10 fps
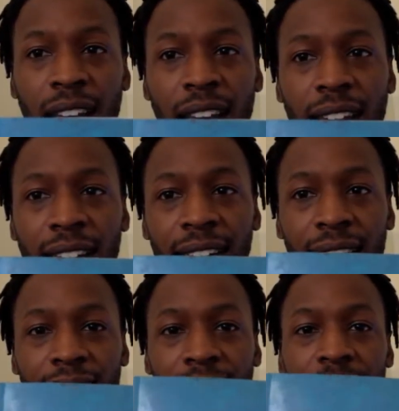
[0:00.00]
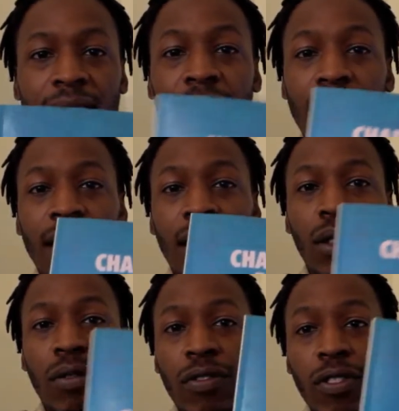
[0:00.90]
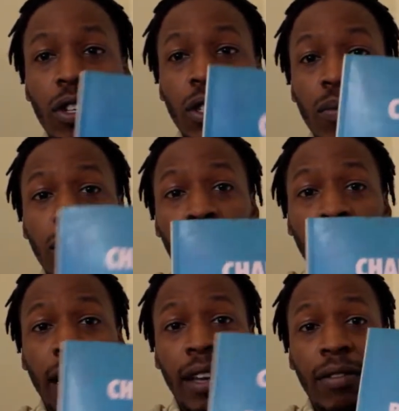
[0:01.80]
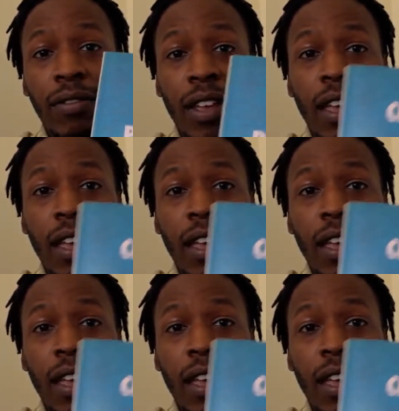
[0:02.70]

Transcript: and this is the first book I've